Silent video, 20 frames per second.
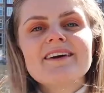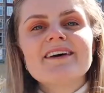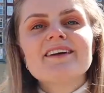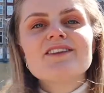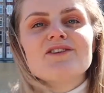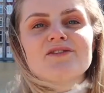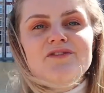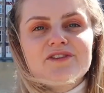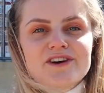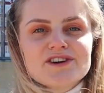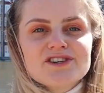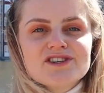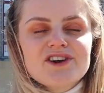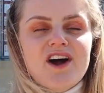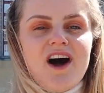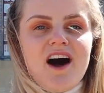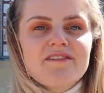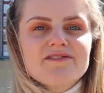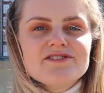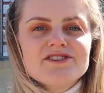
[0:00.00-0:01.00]
the first
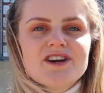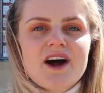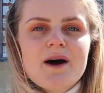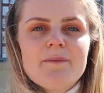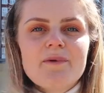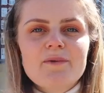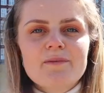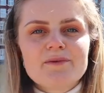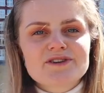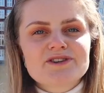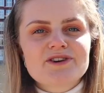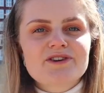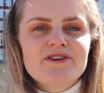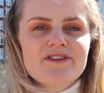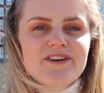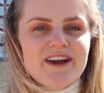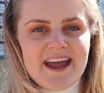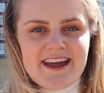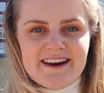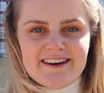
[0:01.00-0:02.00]
coffee shop was
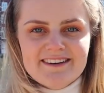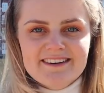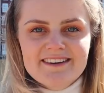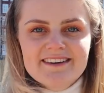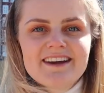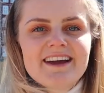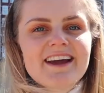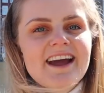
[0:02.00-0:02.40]
created.